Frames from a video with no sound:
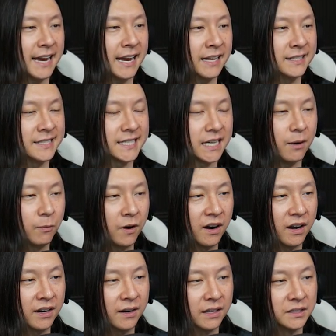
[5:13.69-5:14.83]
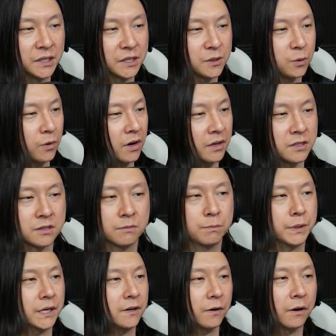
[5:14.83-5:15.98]
and someone just wants
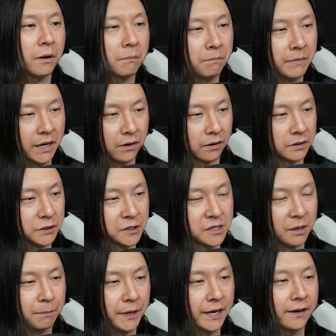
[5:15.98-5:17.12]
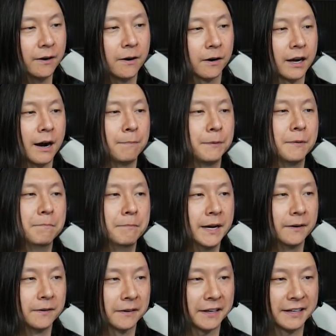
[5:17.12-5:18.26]
pure milk, just a big old cup of
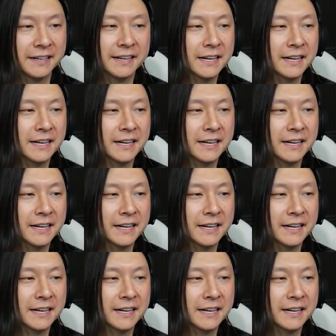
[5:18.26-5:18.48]
milk.